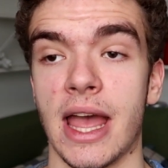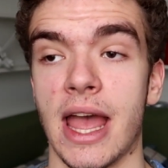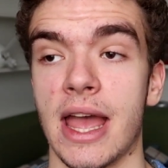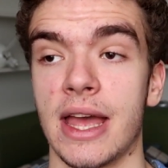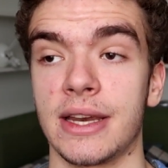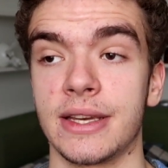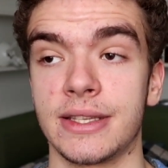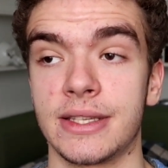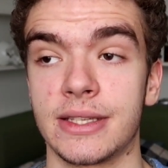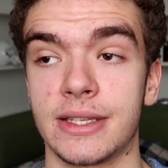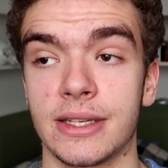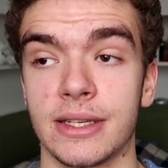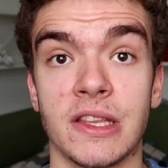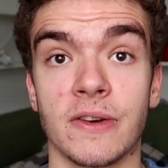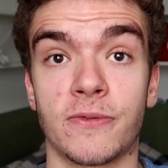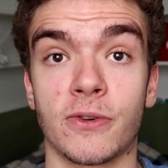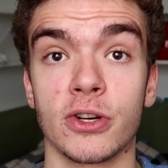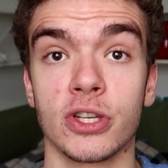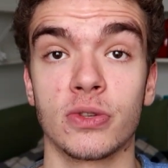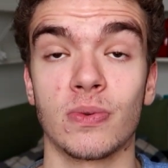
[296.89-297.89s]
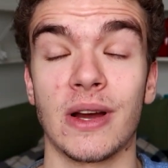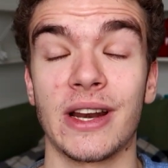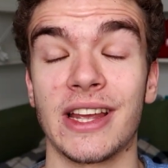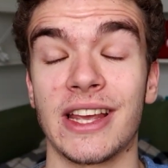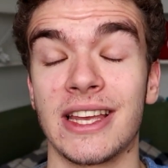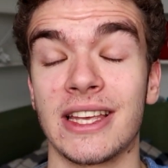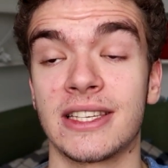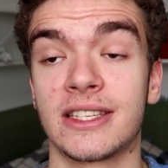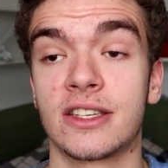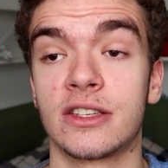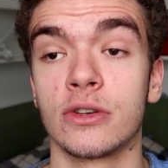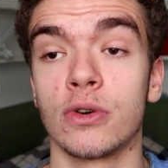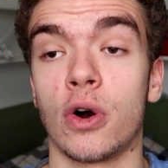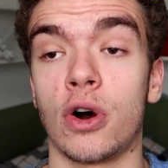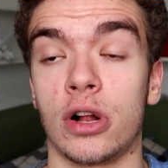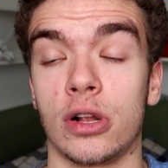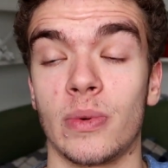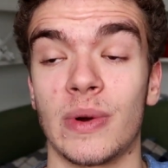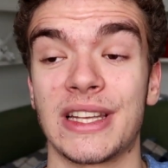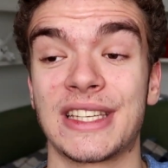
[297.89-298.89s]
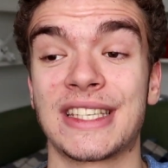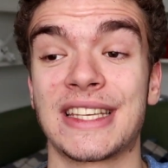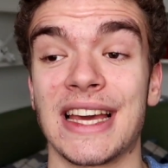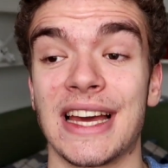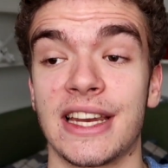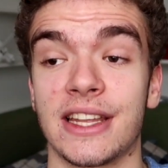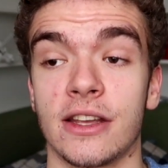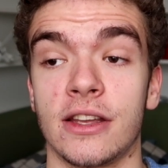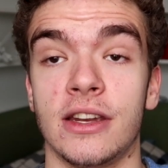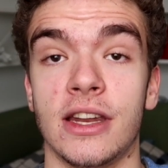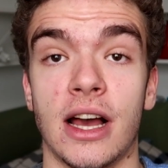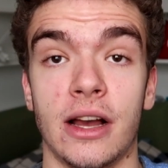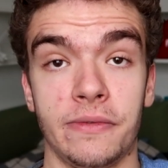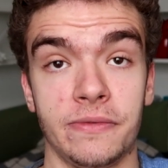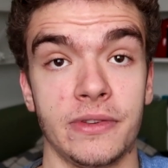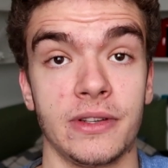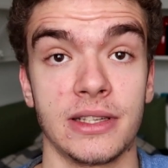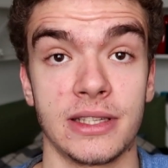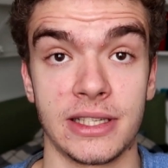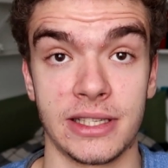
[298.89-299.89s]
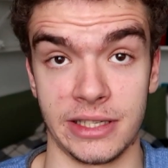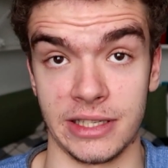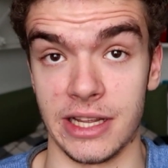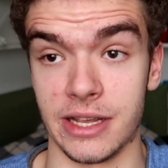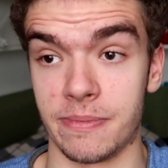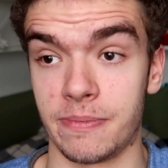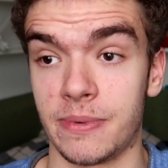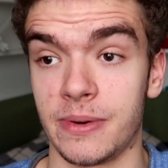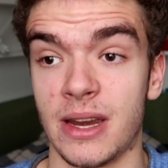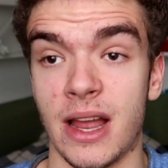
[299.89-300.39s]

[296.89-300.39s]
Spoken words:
And the first one is to always get enough sleep.